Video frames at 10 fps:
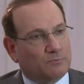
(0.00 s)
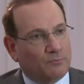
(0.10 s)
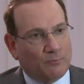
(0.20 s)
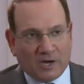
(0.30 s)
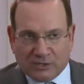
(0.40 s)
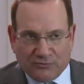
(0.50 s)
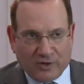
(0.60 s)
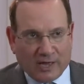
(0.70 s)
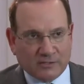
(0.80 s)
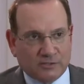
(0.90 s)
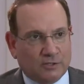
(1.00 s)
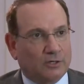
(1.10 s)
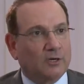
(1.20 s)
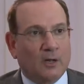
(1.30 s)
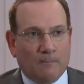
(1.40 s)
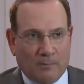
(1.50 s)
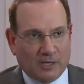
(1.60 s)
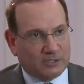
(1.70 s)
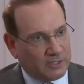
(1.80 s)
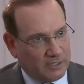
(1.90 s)
much faster,
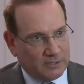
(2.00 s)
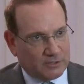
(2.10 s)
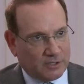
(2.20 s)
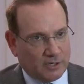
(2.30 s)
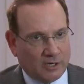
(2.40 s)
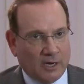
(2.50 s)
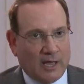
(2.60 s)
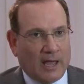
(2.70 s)
much easier,